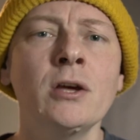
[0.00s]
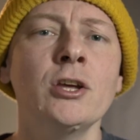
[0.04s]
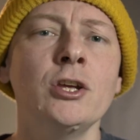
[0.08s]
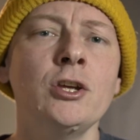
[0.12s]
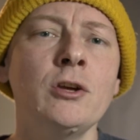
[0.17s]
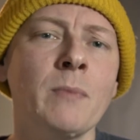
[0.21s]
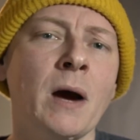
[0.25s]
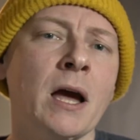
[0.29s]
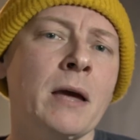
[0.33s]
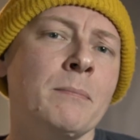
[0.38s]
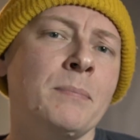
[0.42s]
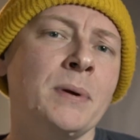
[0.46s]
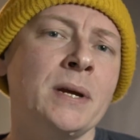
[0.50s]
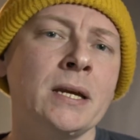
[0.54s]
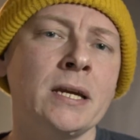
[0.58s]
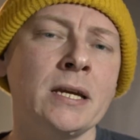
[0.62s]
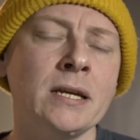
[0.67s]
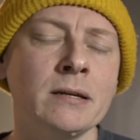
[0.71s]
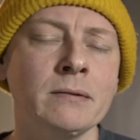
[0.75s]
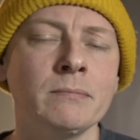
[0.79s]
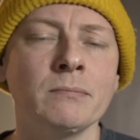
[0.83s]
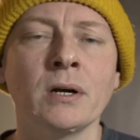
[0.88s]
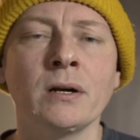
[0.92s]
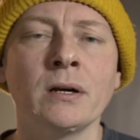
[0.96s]
you might
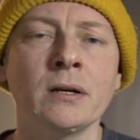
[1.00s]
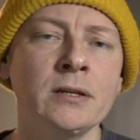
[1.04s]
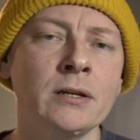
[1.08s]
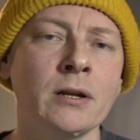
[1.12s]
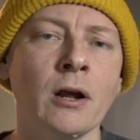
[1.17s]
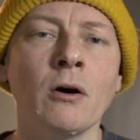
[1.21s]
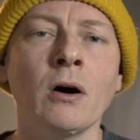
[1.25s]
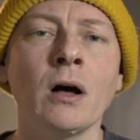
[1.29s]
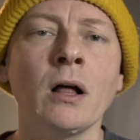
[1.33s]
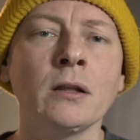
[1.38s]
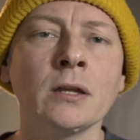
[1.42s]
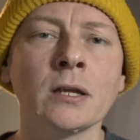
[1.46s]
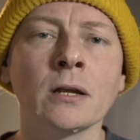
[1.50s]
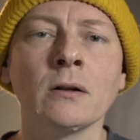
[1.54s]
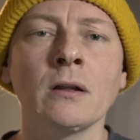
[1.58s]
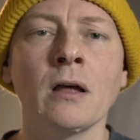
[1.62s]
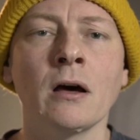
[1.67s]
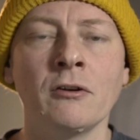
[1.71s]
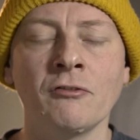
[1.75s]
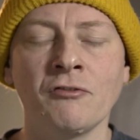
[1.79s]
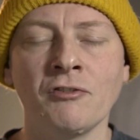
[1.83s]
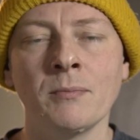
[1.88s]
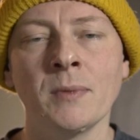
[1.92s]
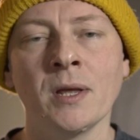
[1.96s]
be, you know, a little
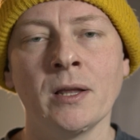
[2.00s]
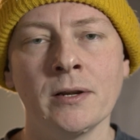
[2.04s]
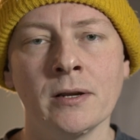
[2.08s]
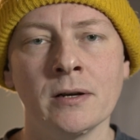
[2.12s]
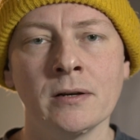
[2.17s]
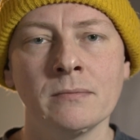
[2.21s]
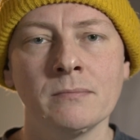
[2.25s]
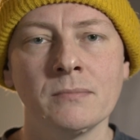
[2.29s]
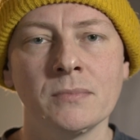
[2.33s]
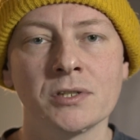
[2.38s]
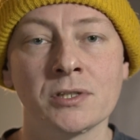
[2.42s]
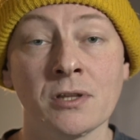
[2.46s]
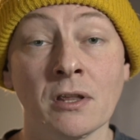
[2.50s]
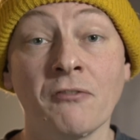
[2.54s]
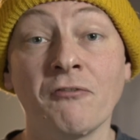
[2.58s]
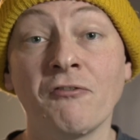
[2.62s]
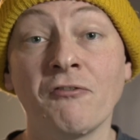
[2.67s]
unfamiliar. So the